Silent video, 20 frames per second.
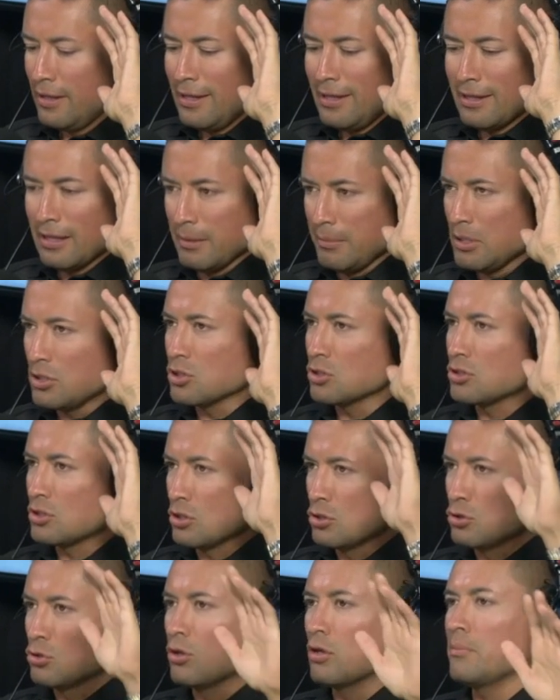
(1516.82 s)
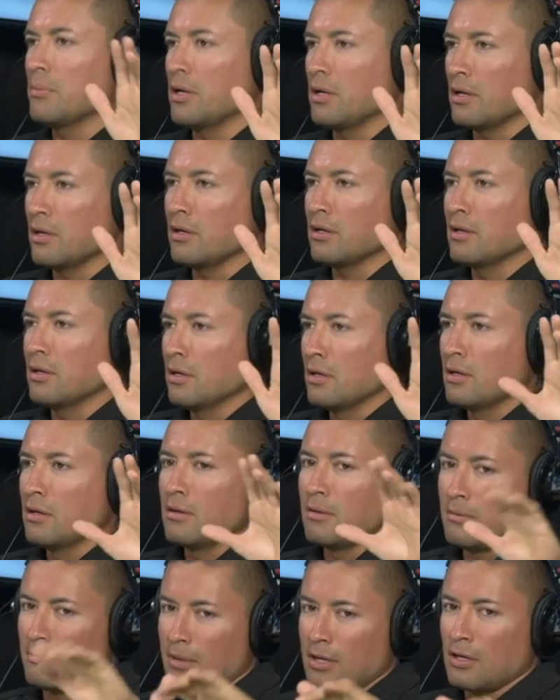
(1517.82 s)
Let me just enjoy my,
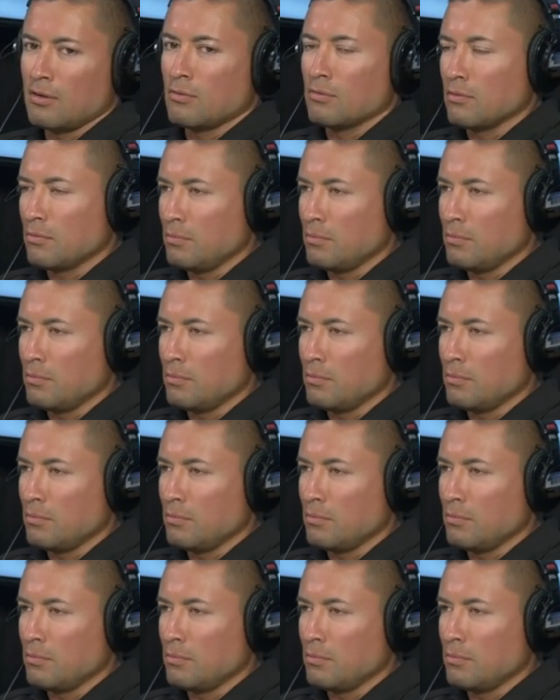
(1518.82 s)
my